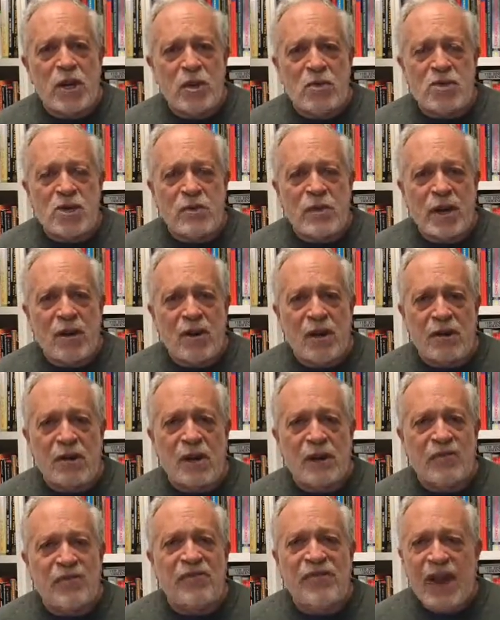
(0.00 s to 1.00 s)
used to be called
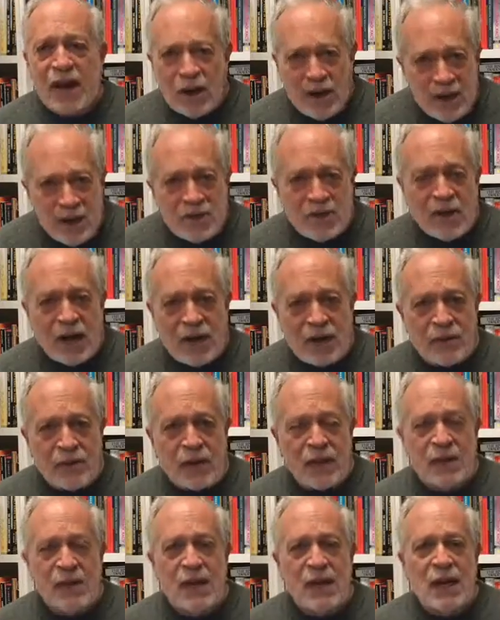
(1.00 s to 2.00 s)
the fairness
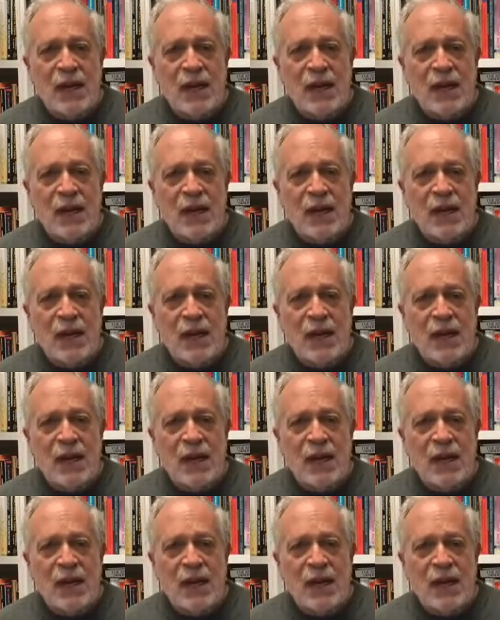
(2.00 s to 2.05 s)
doctrine,